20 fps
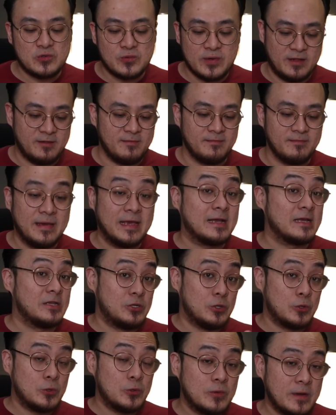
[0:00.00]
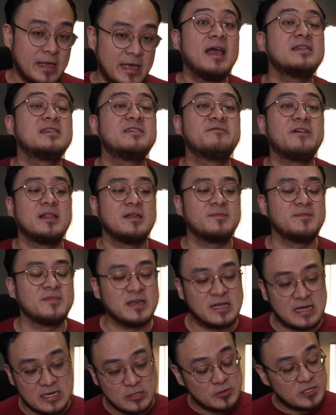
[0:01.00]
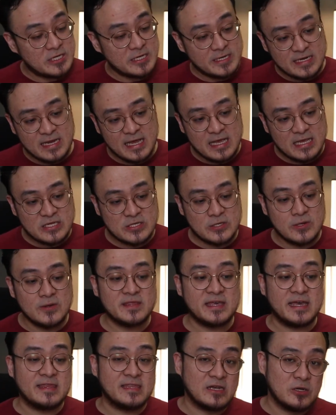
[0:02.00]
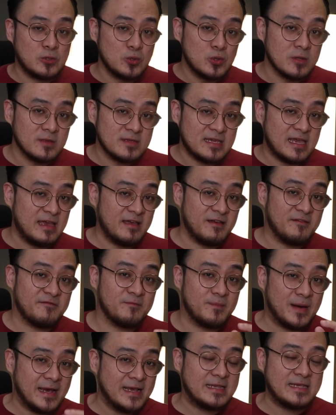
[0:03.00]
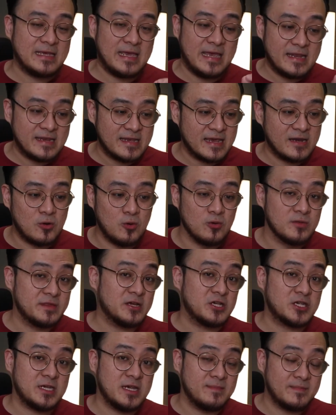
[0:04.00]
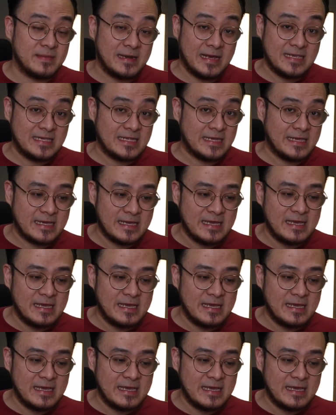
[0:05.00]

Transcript: well, make a dough and develop the gluten so that the noodles have bite and can hold their shape nicely.